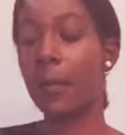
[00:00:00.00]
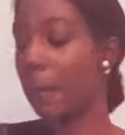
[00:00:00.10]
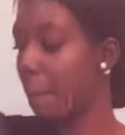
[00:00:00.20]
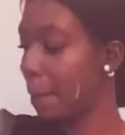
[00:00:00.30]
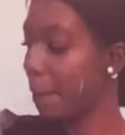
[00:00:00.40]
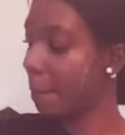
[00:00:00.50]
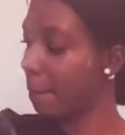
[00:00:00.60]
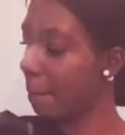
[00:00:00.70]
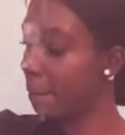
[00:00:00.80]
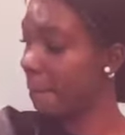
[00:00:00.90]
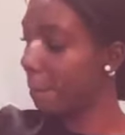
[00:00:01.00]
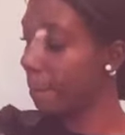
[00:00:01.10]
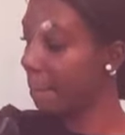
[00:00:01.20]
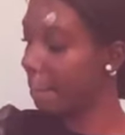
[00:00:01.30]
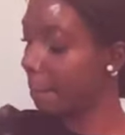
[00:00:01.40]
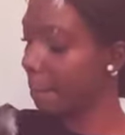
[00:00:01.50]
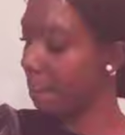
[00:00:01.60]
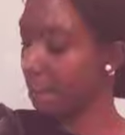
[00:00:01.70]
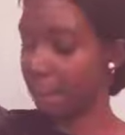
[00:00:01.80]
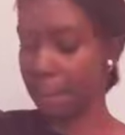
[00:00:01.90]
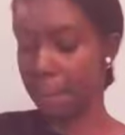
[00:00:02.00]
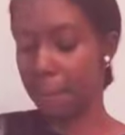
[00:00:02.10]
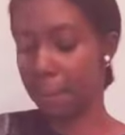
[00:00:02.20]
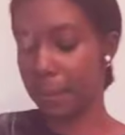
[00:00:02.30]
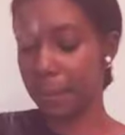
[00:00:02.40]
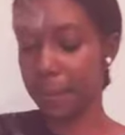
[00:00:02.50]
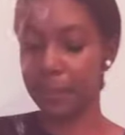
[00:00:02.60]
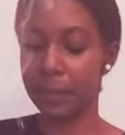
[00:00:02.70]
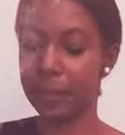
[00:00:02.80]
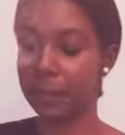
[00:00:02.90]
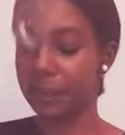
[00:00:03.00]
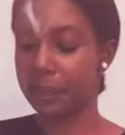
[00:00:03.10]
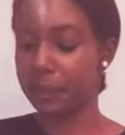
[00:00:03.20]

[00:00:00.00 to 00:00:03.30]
Nothing is said.